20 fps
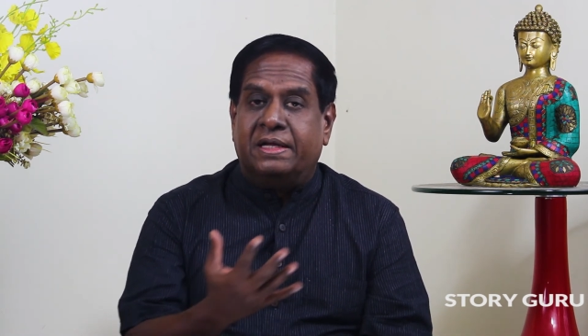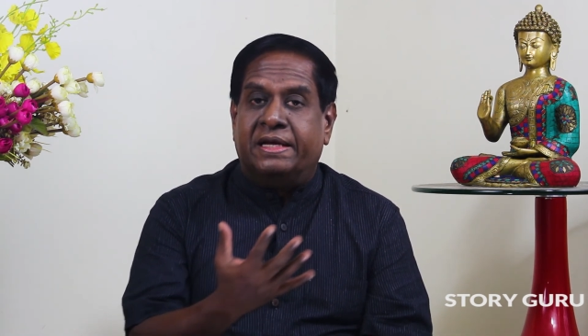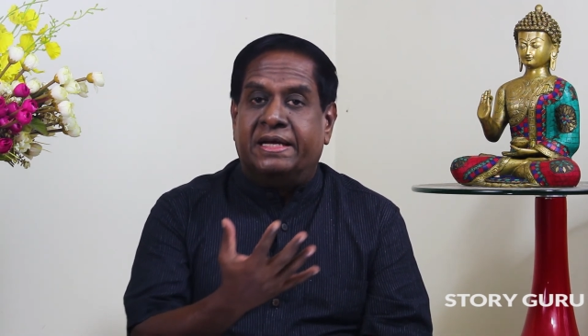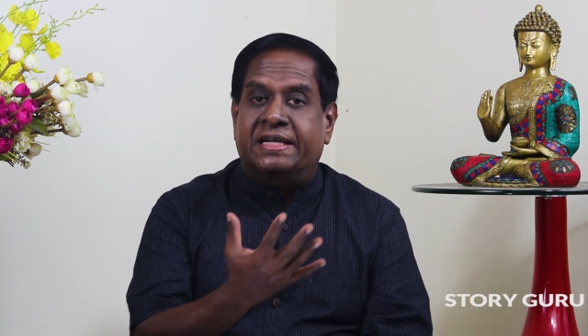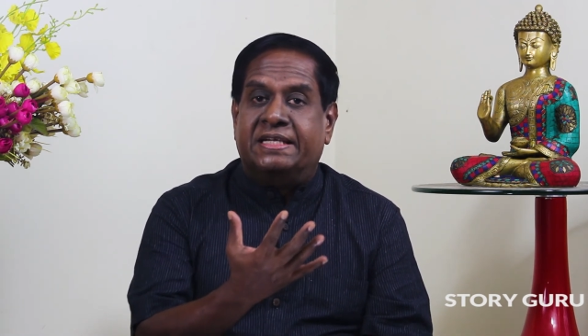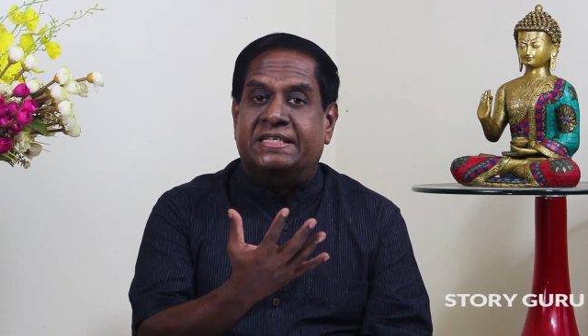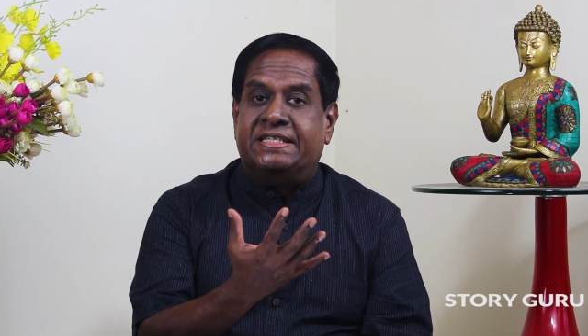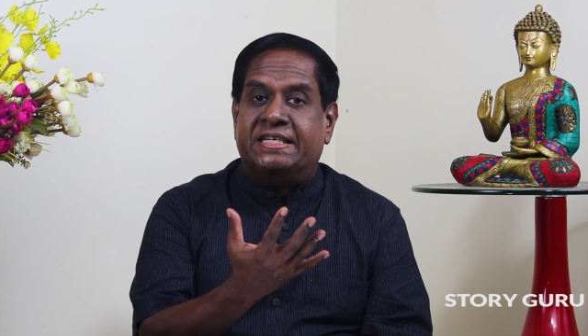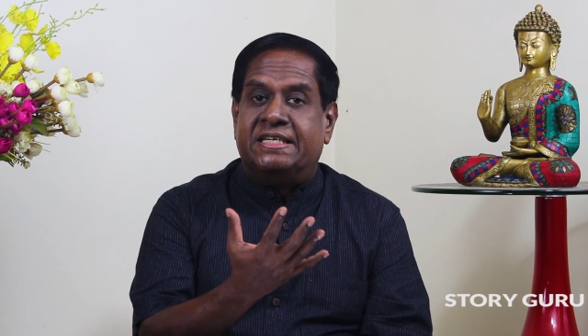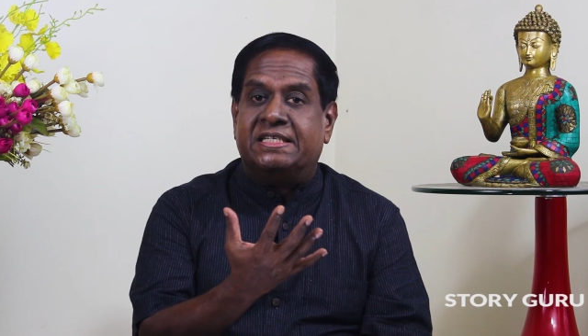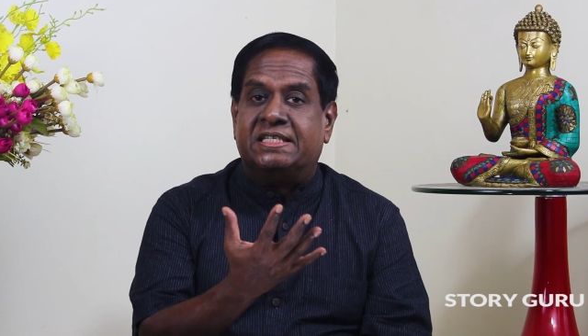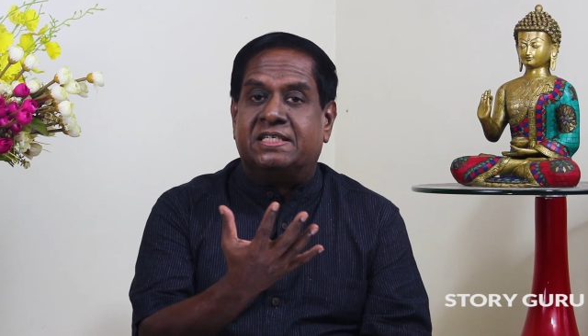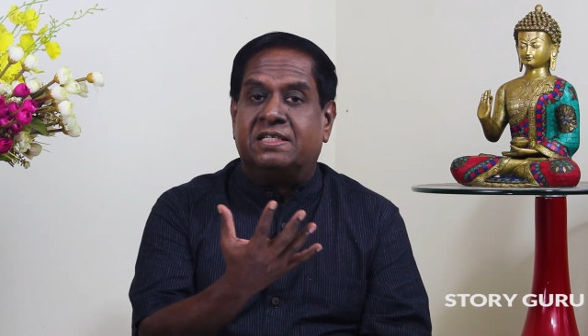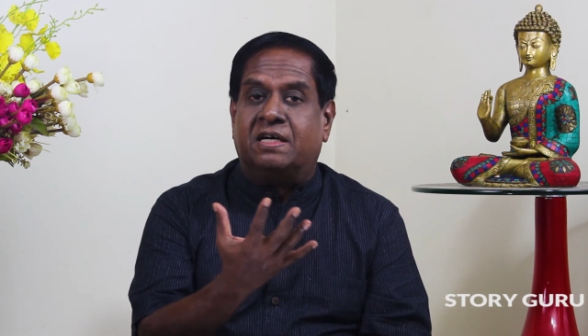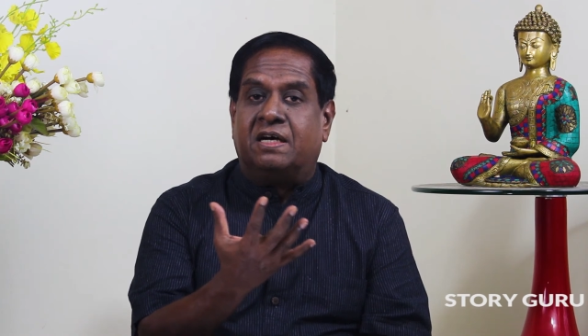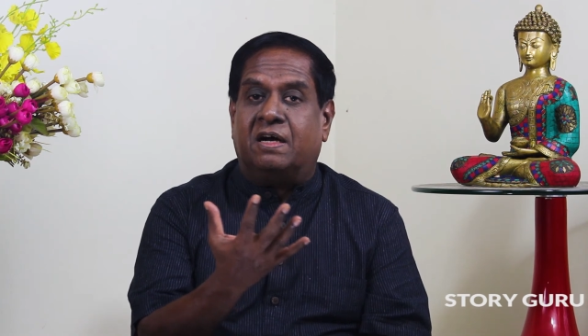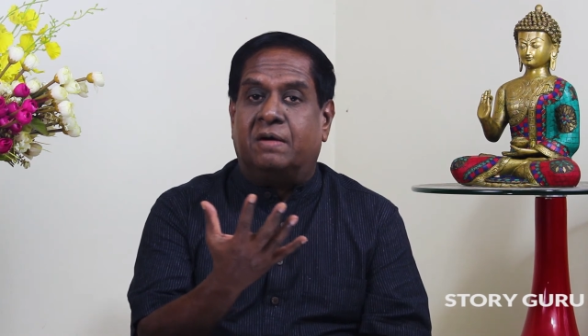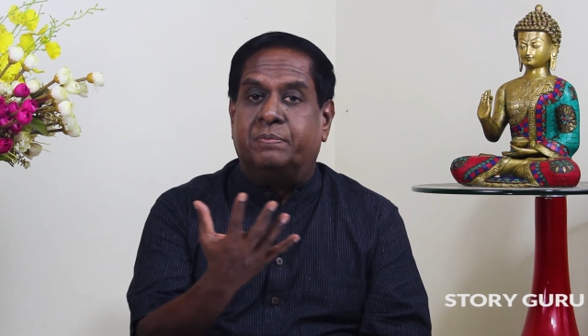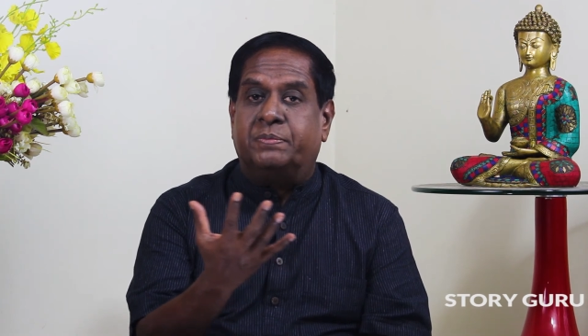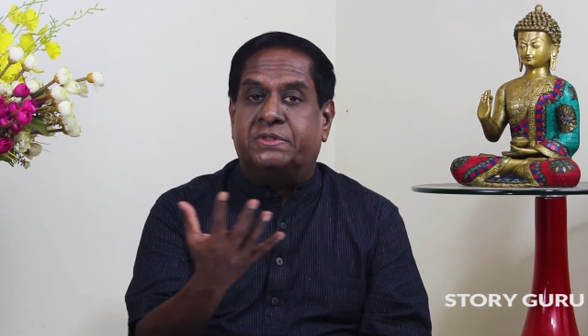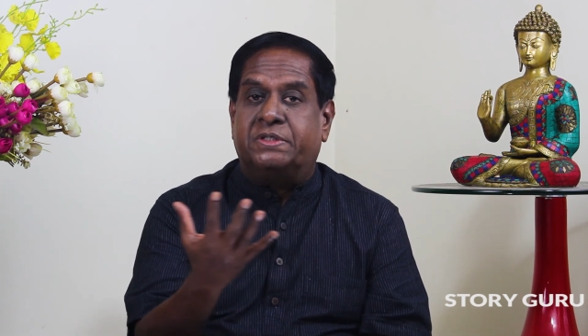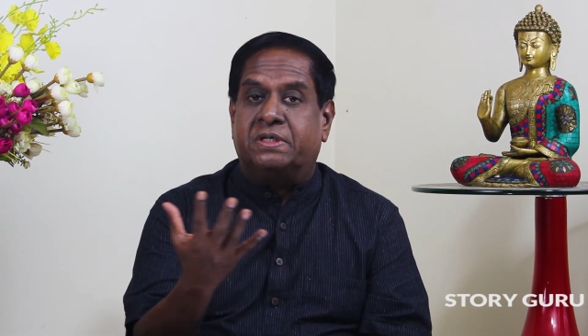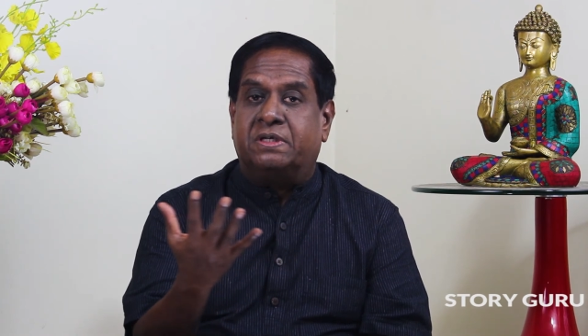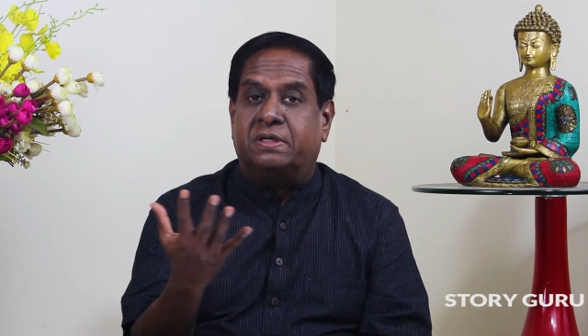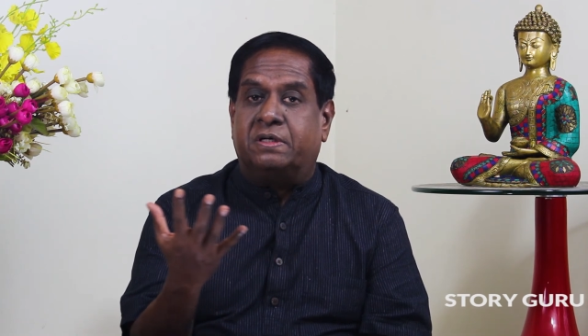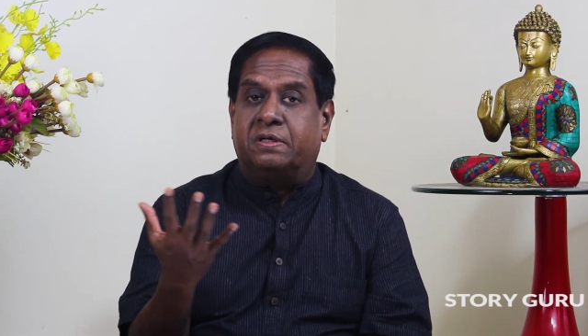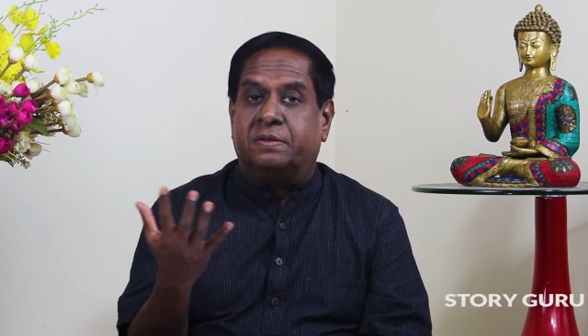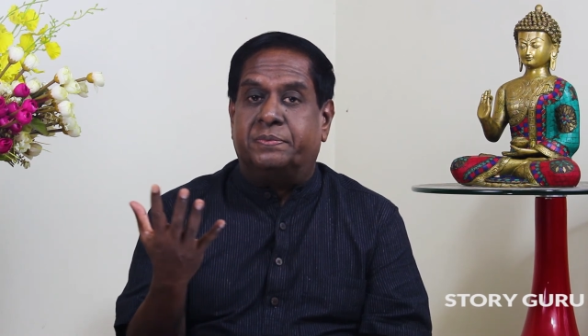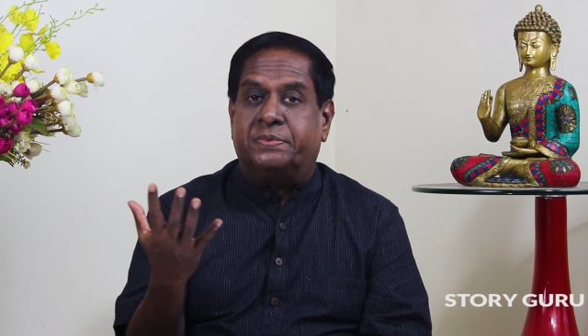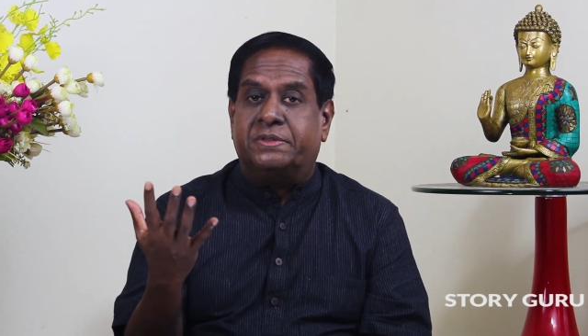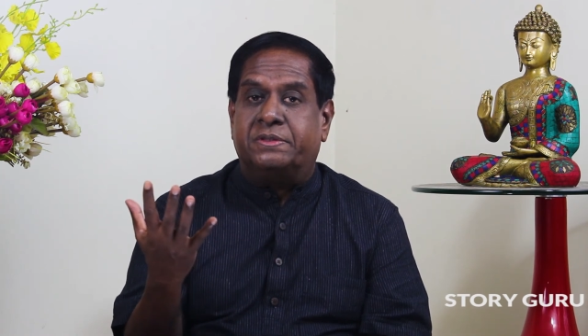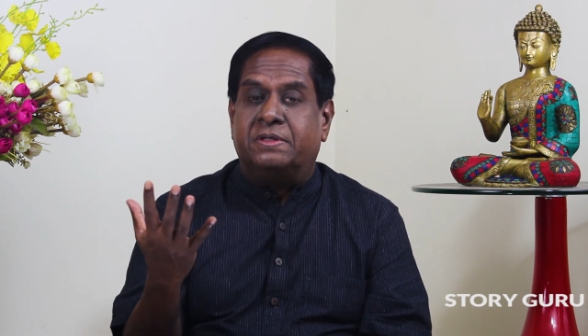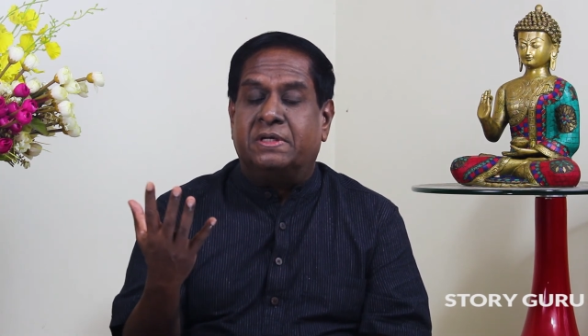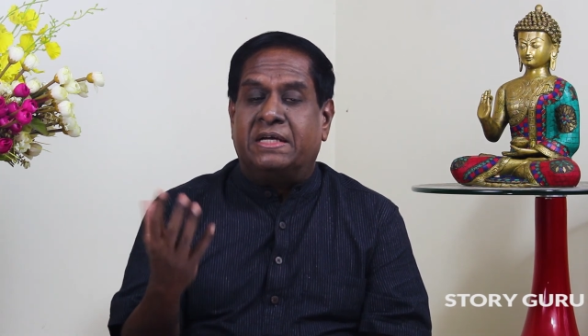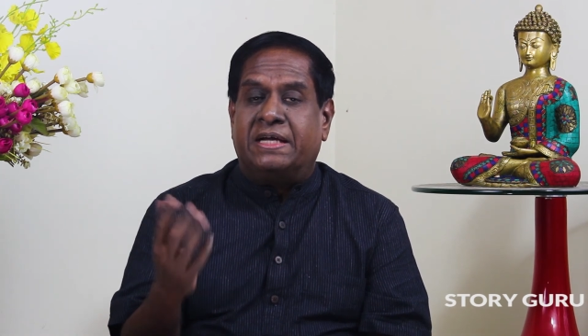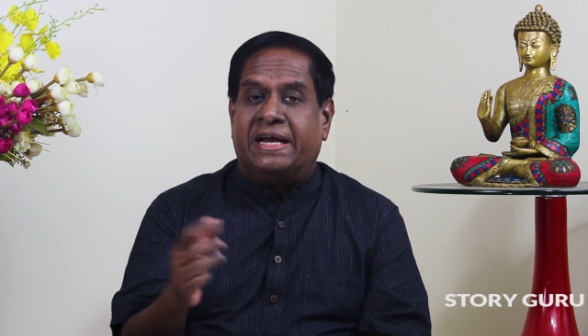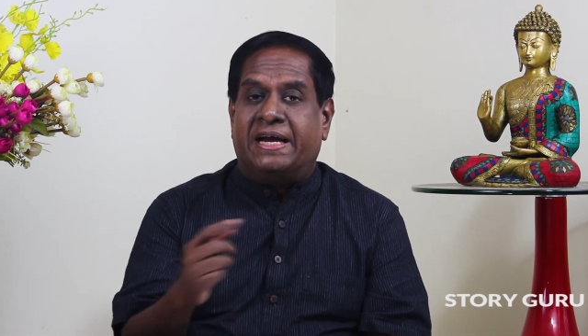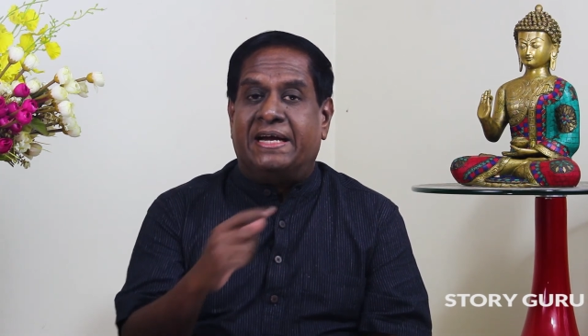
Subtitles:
It just observes.